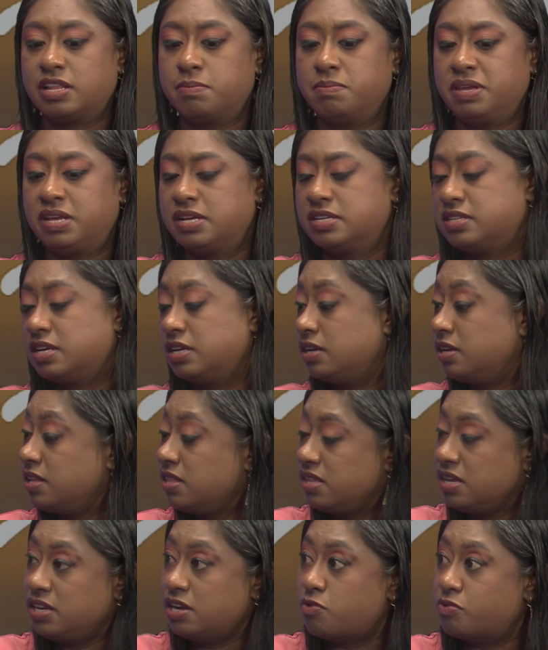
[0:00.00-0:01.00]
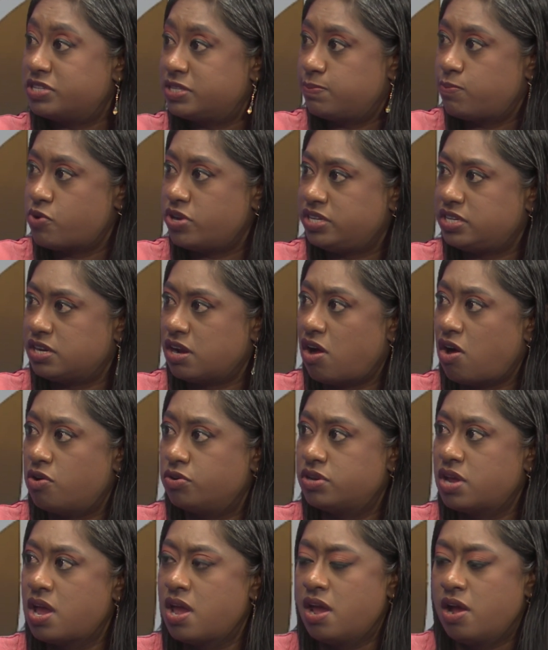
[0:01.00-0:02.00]
Because another thing that was pointed out
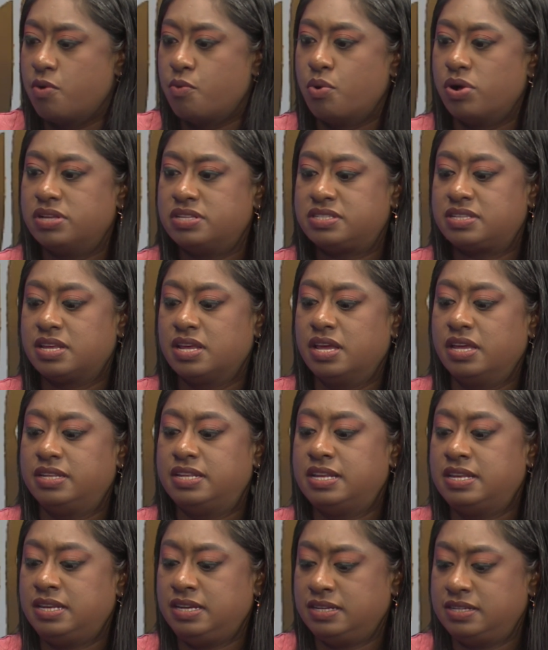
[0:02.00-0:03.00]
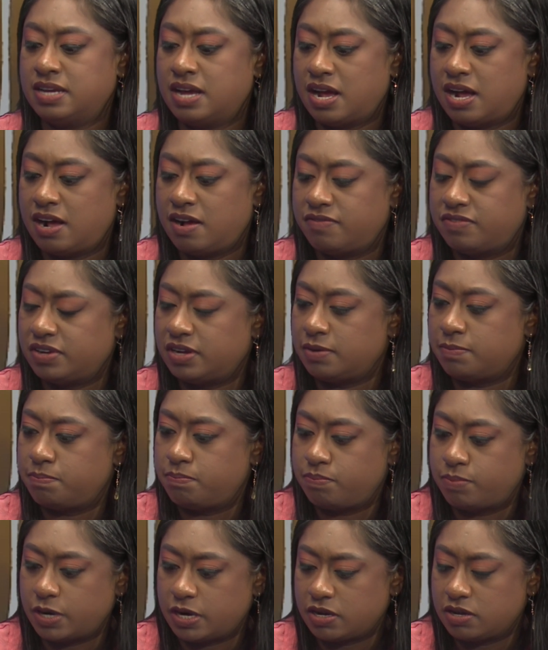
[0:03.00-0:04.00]
was the need to have
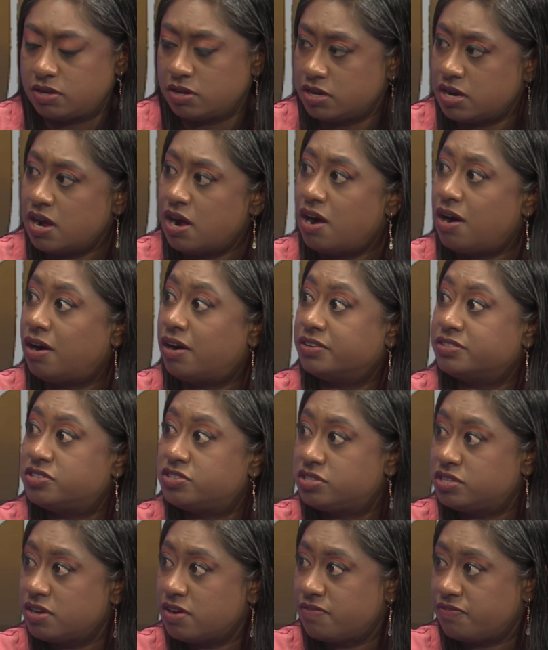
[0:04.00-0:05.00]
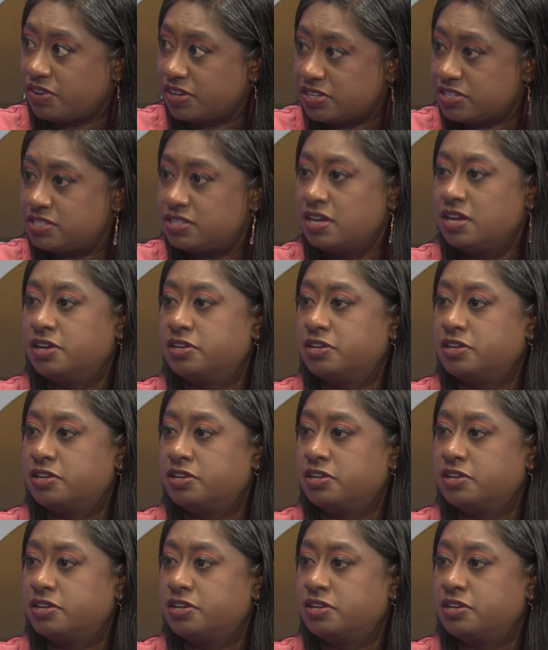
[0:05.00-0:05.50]
a good hard surface,